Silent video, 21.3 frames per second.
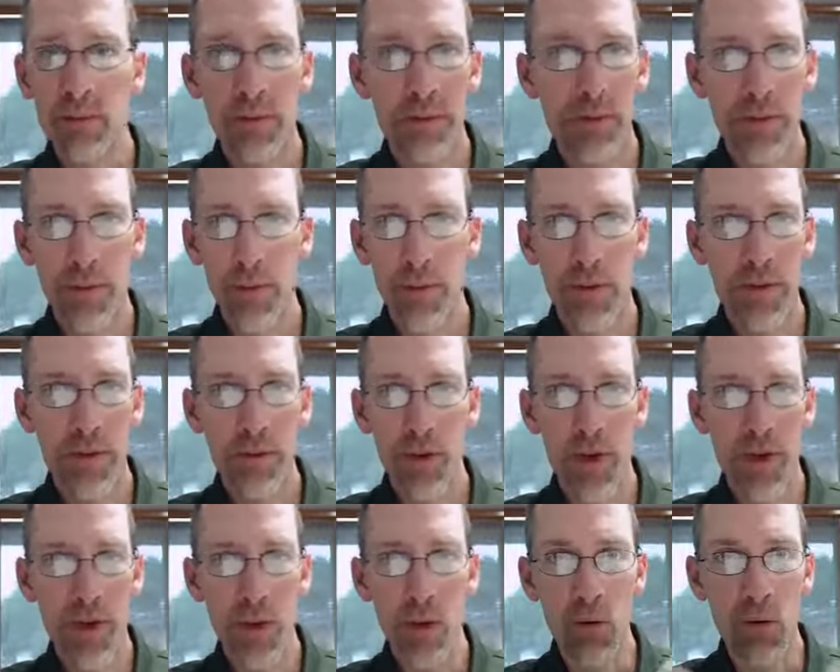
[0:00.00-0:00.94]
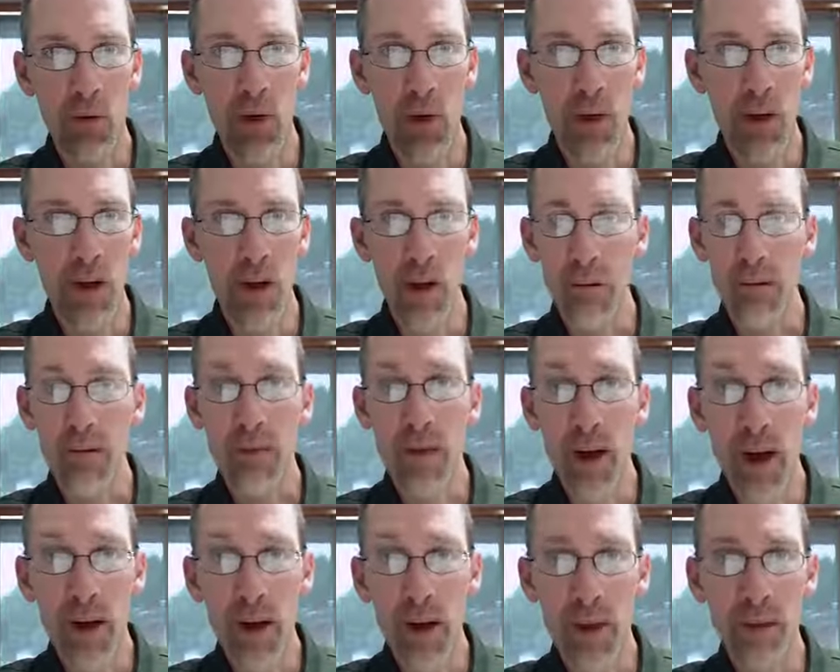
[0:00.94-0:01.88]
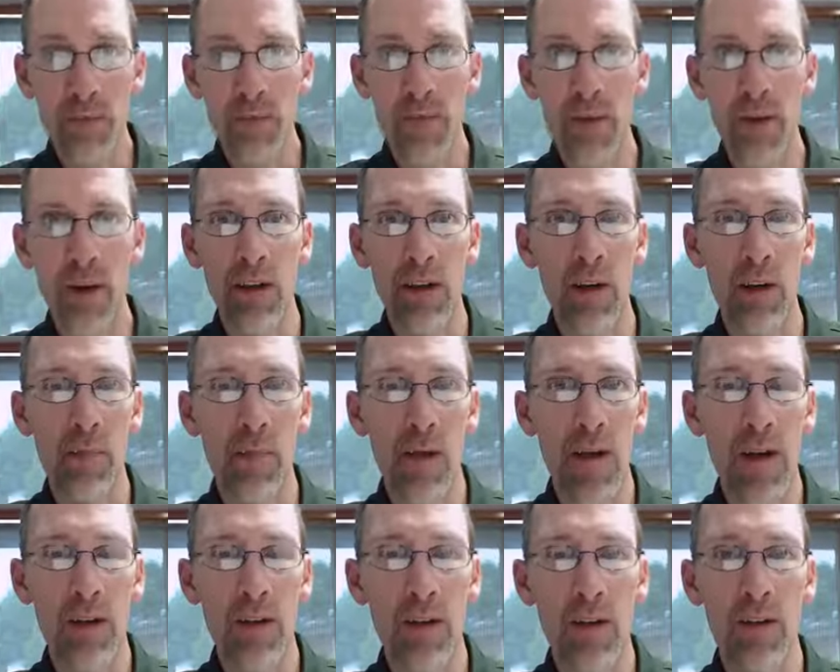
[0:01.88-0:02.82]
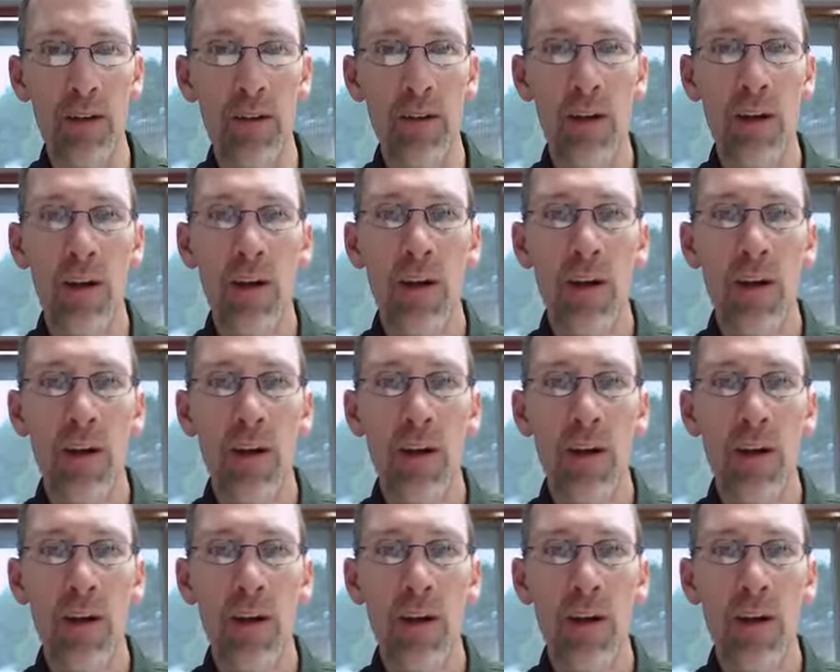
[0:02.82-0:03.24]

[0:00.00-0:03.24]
She's just going to go run it off. Fine, have fun, come back later.